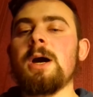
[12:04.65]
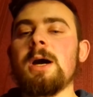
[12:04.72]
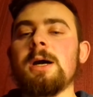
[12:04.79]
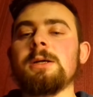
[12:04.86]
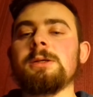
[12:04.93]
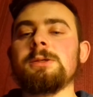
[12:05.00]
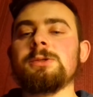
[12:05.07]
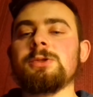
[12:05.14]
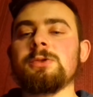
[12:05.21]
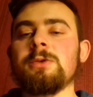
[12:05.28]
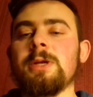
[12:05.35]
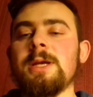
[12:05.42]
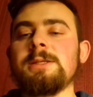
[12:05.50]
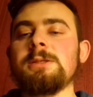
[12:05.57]
are
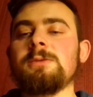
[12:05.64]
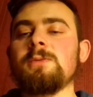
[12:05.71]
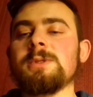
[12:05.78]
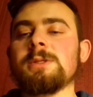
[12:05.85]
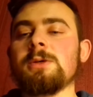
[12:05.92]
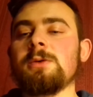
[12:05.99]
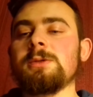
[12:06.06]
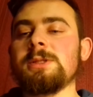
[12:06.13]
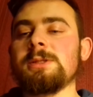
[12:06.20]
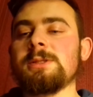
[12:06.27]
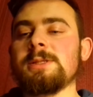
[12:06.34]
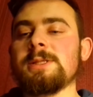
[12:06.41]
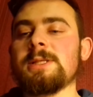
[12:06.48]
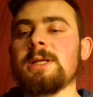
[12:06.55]
interrogated with
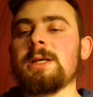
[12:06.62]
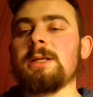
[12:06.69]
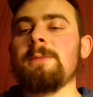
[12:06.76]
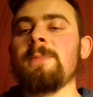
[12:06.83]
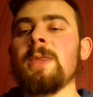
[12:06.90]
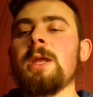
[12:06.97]
content study.